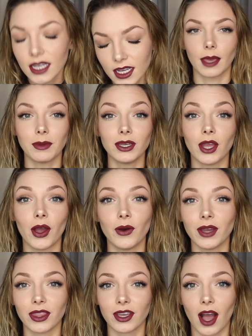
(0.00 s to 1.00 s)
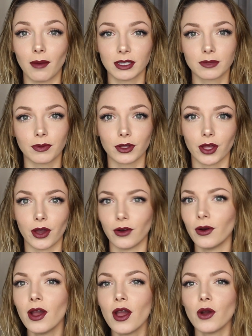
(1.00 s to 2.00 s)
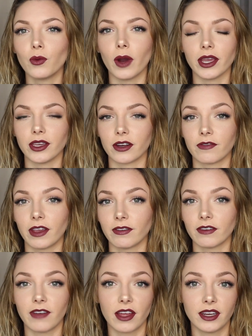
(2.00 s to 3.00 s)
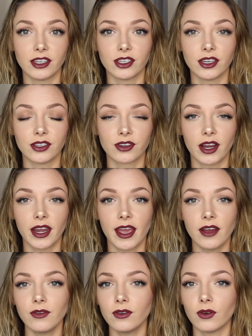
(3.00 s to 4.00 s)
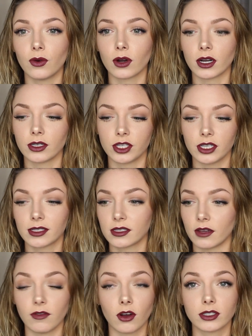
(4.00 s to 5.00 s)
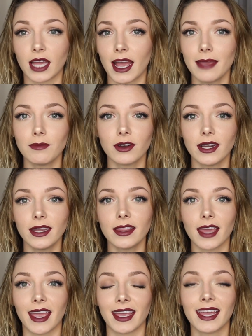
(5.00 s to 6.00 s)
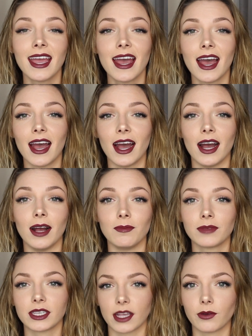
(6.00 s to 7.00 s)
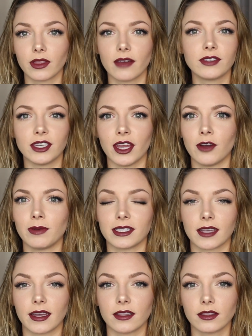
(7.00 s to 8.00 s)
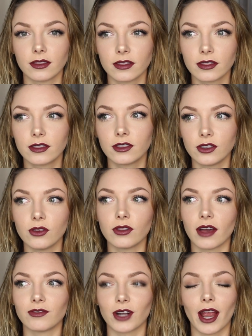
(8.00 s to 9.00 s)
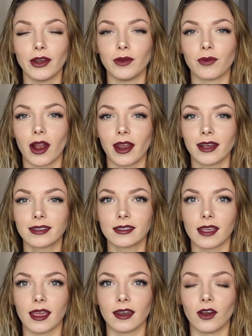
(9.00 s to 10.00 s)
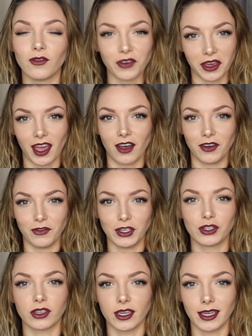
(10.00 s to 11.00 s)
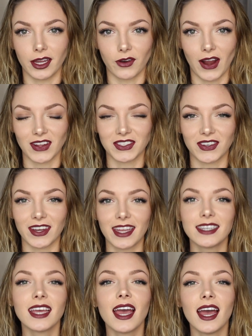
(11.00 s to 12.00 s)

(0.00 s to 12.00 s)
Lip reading: Let me know in the comments below what your favorite foundation is right now, or just of all time, or anything, because I would love to know, because I do love trying new products and hopefully I'll eventually get around to it.